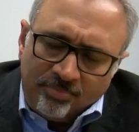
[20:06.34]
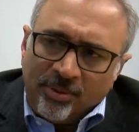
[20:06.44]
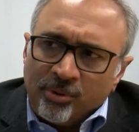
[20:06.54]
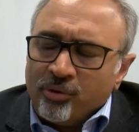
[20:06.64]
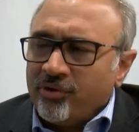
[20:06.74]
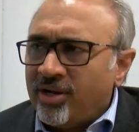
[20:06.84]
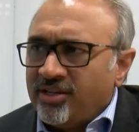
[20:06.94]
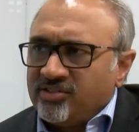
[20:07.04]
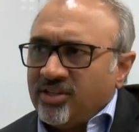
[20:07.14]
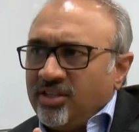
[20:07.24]
people don't
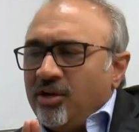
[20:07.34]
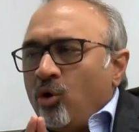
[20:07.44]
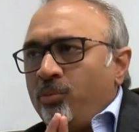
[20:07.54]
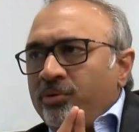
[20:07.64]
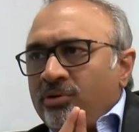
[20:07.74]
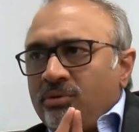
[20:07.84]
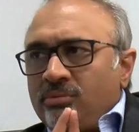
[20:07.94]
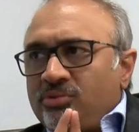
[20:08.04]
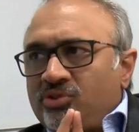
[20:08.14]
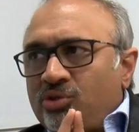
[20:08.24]
realize that the
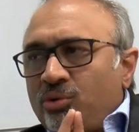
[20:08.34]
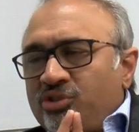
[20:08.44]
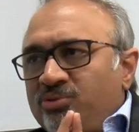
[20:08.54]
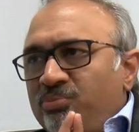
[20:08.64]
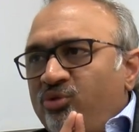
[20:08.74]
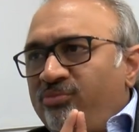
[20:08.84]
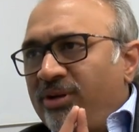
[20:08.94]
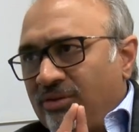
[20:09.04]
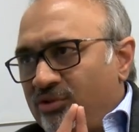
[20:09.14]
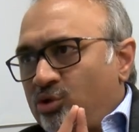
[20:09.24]
open source
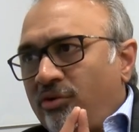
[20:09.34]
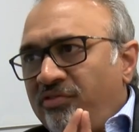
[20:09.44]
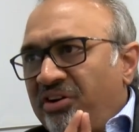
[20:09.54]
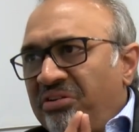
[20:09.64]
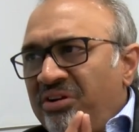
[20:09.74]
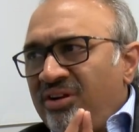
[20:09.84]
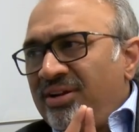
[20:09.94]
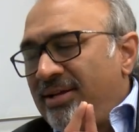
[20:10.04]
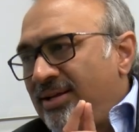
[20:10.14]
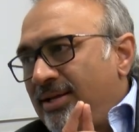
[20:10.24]
movement for software,
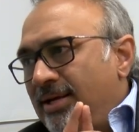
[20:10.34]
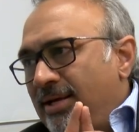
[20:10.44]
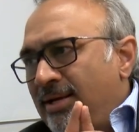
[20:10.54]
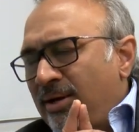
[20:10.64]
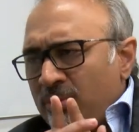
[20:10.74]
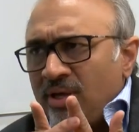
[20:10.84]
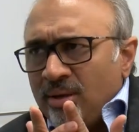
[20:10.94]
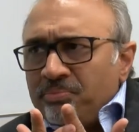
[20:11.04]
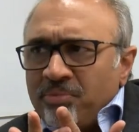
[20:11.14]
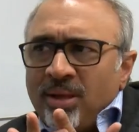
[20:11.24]

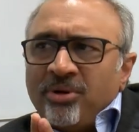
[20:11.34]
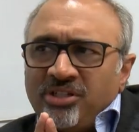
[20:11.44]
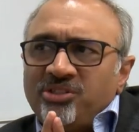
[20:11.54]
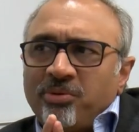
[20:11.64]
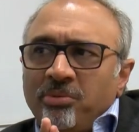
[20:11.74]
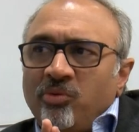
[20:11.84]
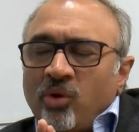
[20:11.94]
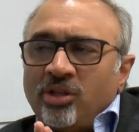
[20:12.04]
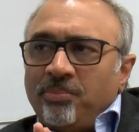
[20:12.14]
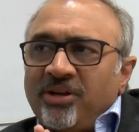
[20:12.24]
MIT is probably
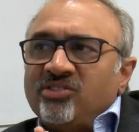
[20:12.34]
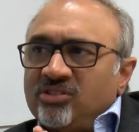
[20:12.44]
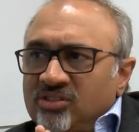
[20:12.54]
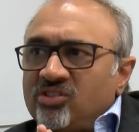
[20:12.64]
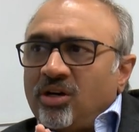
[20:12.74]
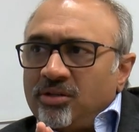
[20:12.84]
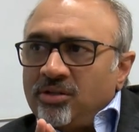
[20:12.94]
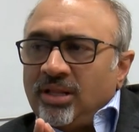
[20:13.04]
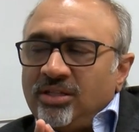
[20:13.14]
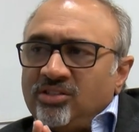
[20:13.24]
one of the places it
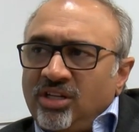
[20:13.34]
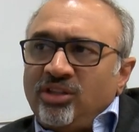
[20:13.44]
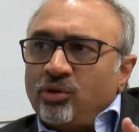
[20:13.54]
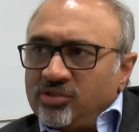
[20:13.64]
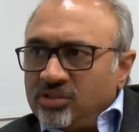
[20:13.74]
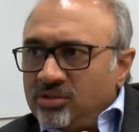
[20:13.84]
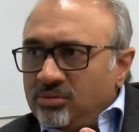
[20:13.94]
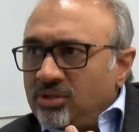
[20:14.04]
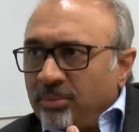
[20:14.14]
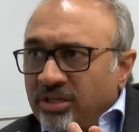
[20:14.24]
started, and it's an ethos at
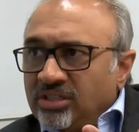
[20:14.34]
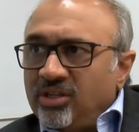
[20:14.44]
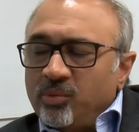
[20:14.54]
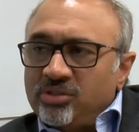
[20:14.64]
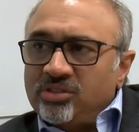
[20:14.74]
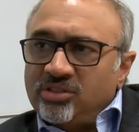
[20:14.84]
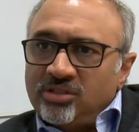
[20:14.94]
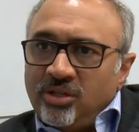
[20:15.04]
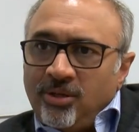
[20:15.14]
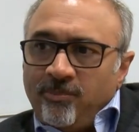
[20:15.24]
MIT, which is
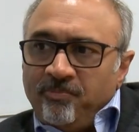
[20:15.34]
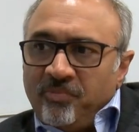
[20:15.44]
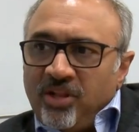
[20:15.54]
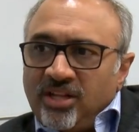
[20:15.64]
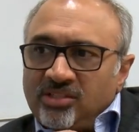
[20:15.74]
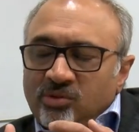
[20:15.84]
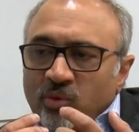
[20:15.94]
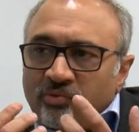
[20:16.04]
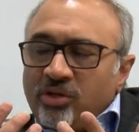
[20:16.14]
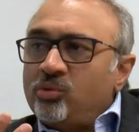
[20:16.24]

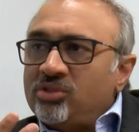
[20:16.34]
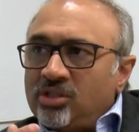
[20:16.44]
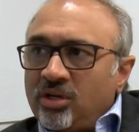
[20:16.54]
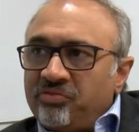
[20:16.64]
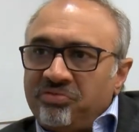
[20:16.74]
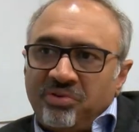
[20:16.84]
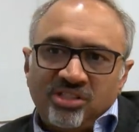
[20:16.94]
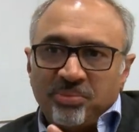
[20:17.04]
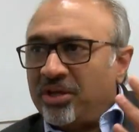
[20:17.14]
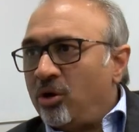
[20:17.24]
when we do stuff,
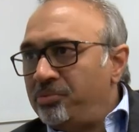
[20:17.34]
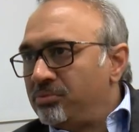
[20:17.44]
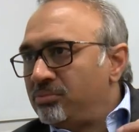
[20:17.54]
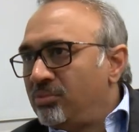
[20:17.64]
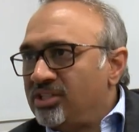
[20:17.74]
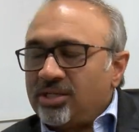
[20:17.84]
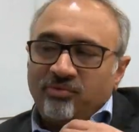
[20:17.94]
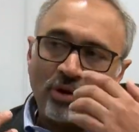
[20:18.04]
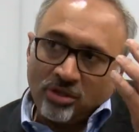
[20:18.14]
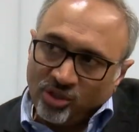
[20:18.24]
let's make it open. Let's give
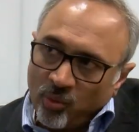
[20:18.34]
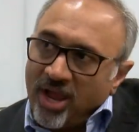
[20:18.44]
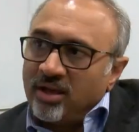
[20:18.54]
knowledge away